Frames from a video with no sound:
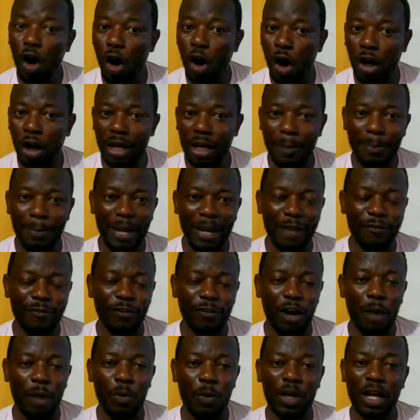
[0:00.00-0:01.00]
All the
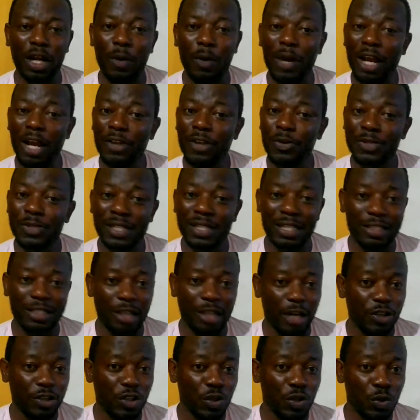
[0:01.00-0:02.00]
platform, whether we're using it
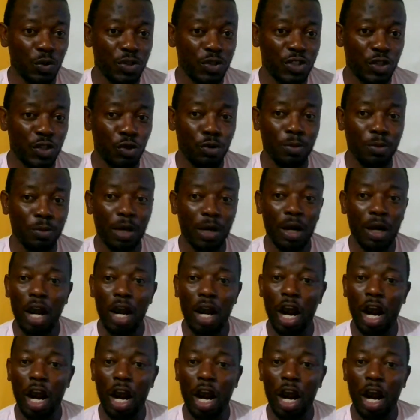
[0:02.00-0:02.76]
on YouTube,